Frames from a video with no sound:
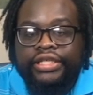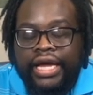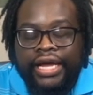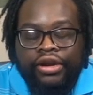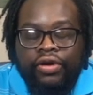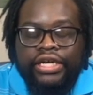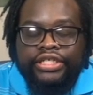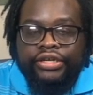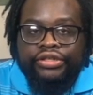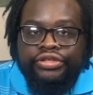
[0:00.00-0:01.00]
I
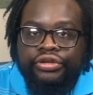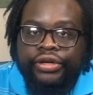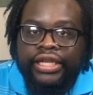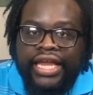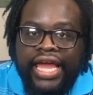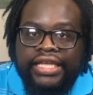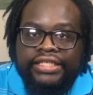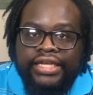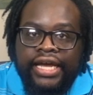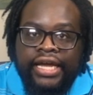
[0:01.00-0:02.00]
shared the story
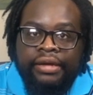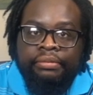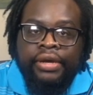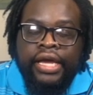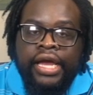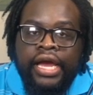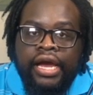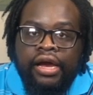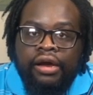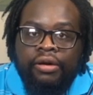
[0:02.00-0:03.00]
last time,
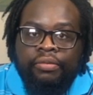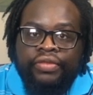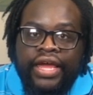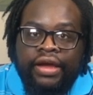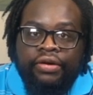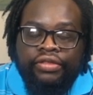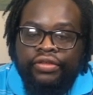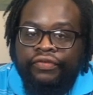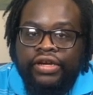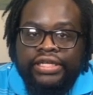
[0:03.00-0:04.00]
that the
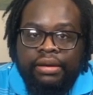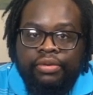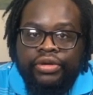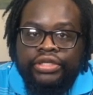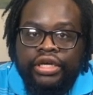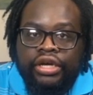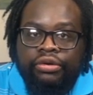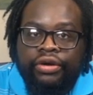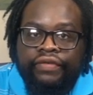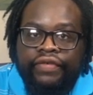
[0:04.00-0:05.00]
first time I went to a
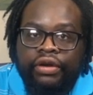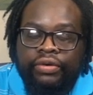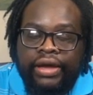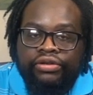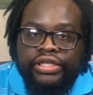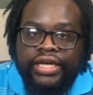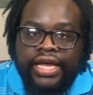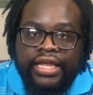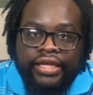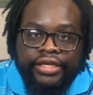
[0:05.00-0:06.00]
career fair when I was in
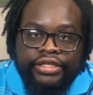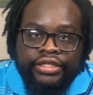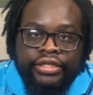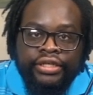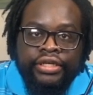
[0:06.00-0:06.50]
college,